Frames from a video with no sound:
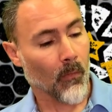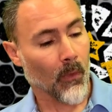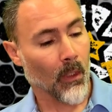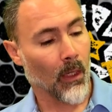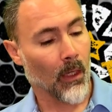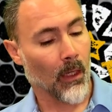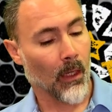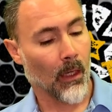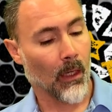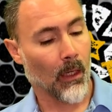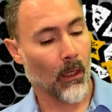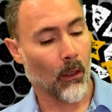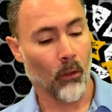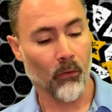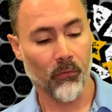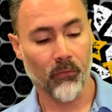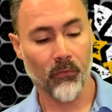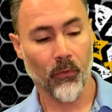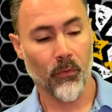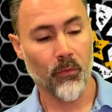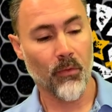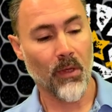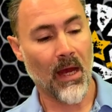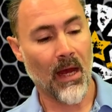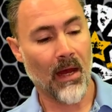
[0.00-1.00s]
Also,
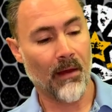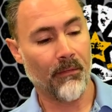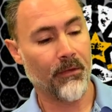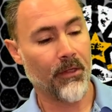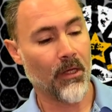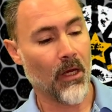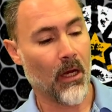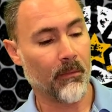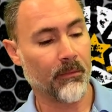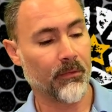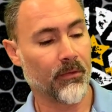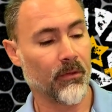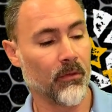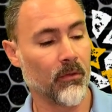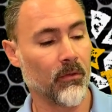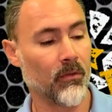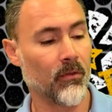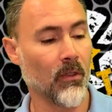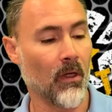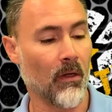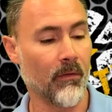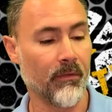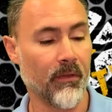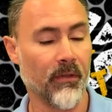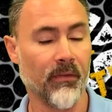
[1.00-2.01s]
you have the options
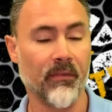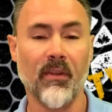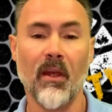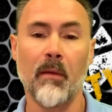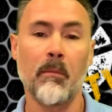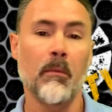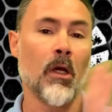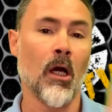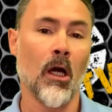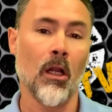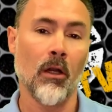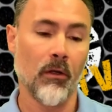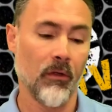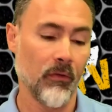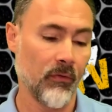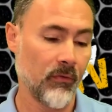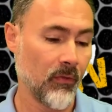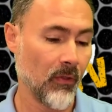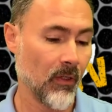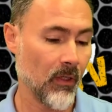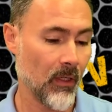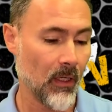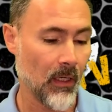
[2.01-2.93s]
of the same colors.